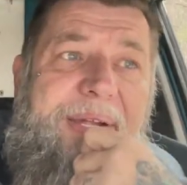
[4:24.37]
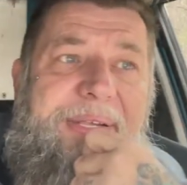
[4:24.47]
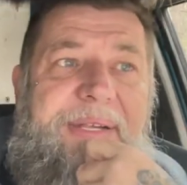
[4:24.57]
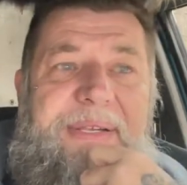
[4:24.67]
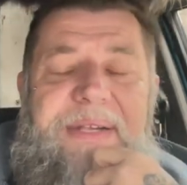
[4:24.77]
they
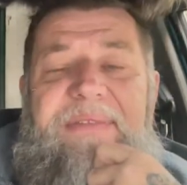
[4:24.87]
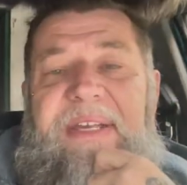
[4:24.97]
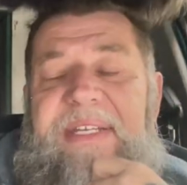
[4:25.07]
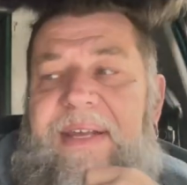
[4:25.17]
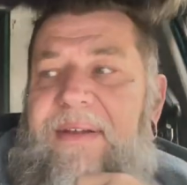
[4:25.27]
see
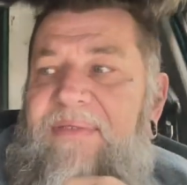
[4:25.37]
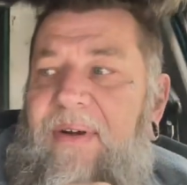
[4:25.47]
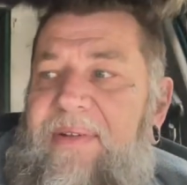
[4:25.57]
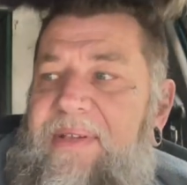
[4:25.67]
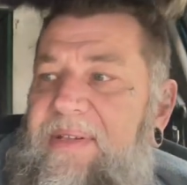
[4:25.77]
615s
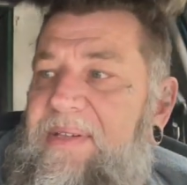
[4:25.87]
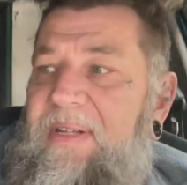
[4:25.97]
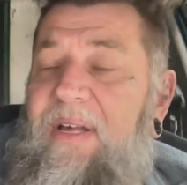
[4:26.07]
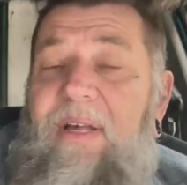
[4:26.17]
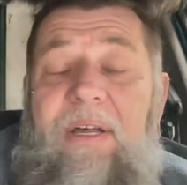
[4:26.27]
versus
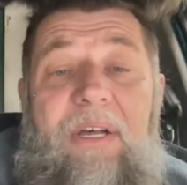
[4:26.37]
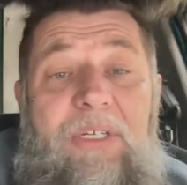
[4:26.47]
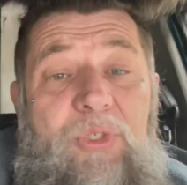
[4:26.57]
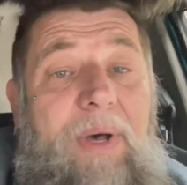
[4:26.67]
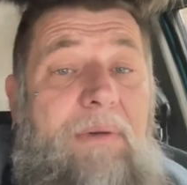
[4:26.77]

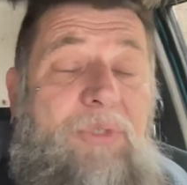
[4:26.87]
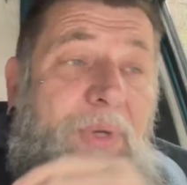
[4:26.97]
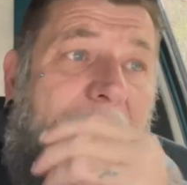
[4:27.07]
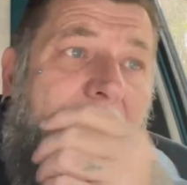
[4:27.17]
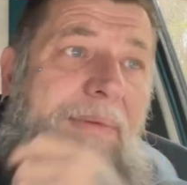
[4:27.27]

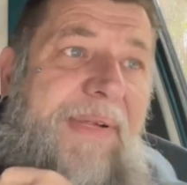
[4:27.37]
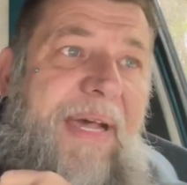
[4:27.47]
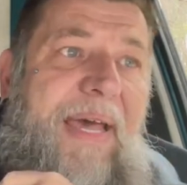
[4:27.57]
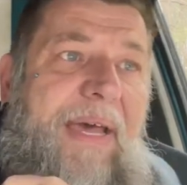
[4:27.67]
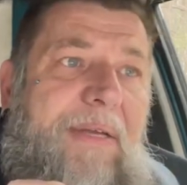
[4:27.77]

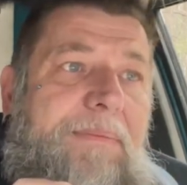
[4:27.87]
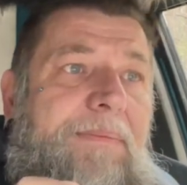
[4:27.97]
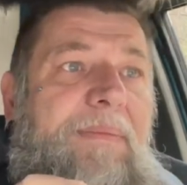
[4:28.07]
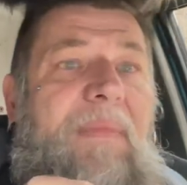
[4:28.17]
12-12s, and,